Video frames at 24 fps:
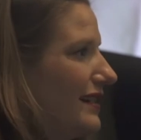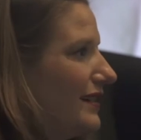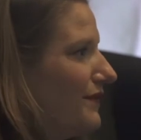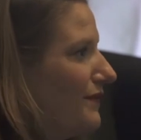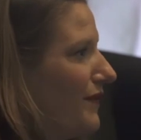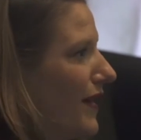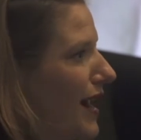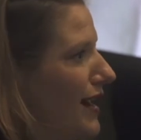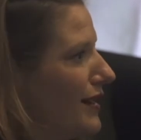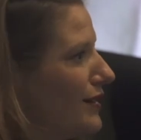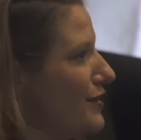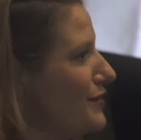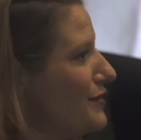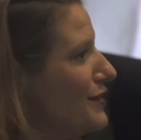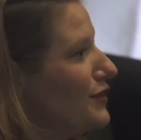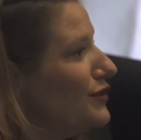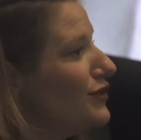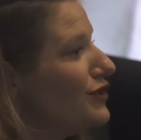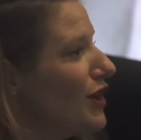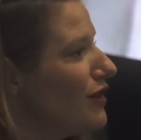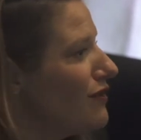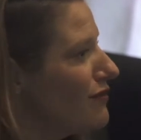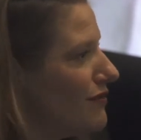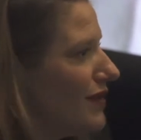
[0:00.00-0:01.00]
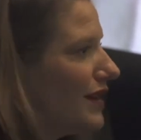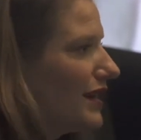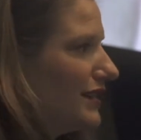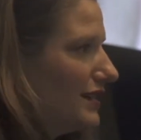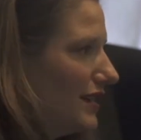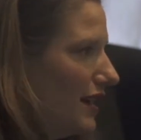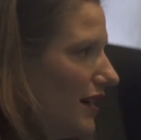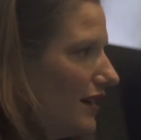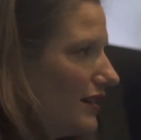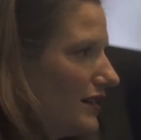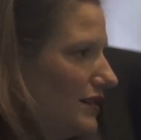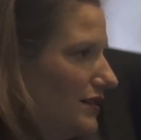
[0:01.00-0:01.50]
define who you don't want to
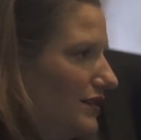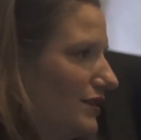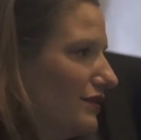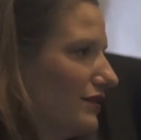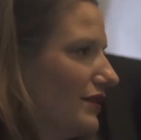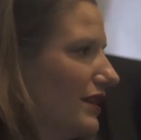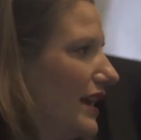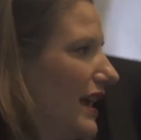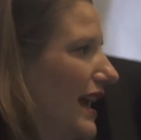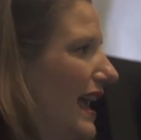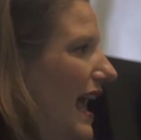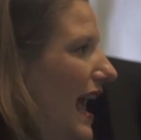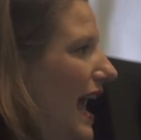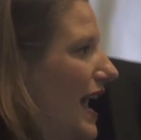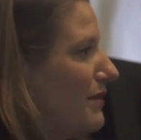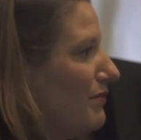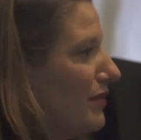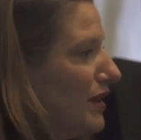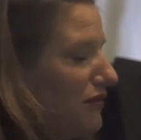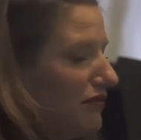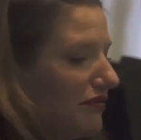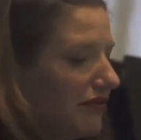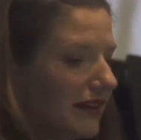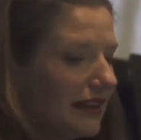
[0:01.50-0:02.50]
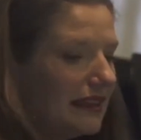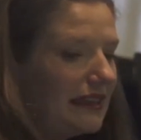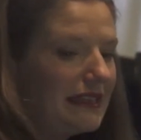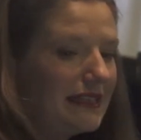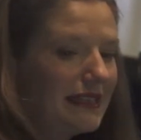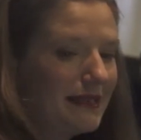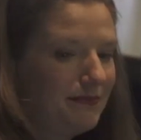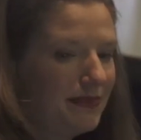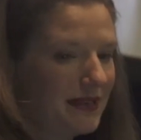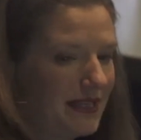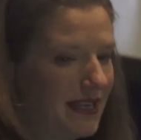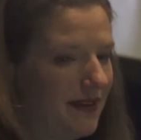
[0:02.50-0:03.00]
talk to and be really
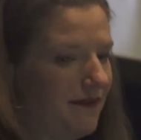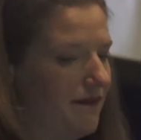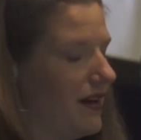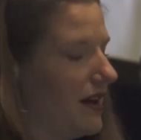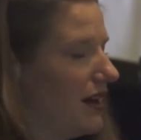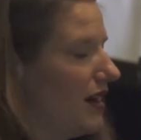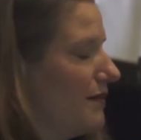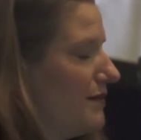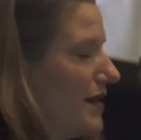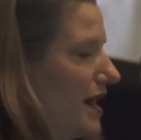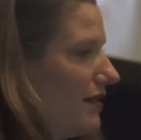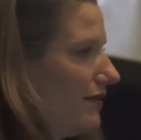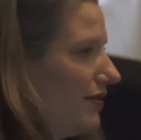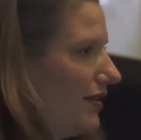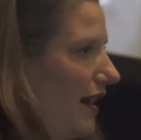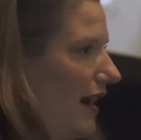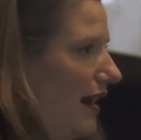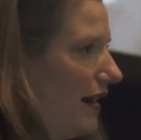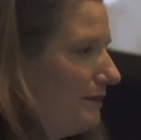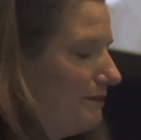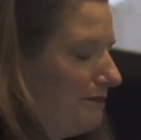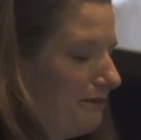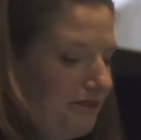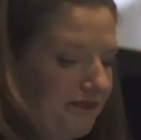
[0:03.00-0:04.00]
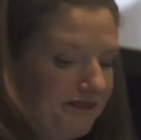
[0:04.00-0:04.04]
specific about that.